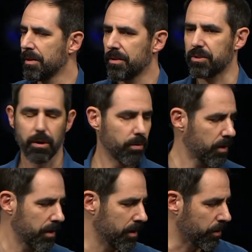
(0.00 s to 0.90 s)
So,
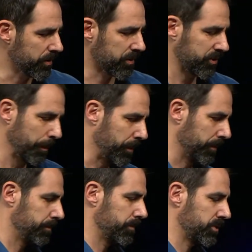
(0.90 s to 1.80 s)
you know, it's a
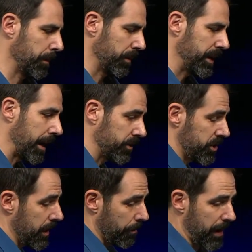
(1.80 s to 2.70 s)
simple, simple
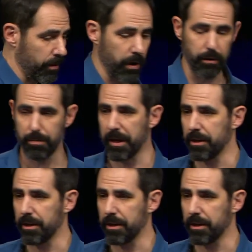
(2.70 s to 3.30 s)
analogy. Now, by the way, with my